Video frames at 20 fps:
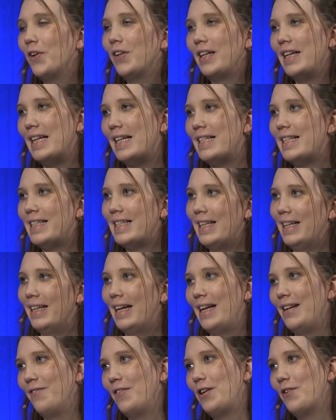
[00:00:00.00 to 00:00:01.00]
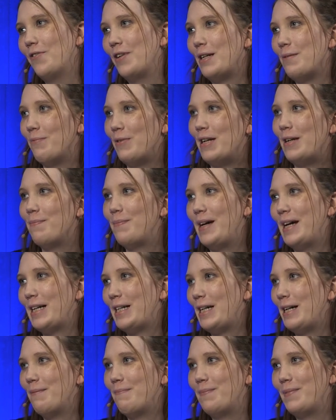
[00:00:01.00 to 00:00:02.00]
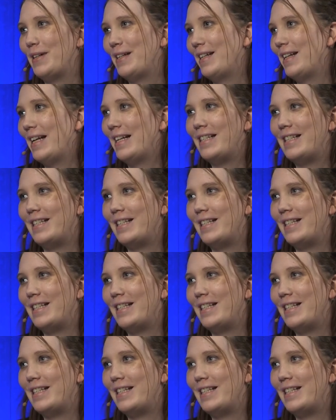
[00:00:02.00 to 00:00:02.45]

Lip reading: Well, it is, and we don't want to bring it back up, but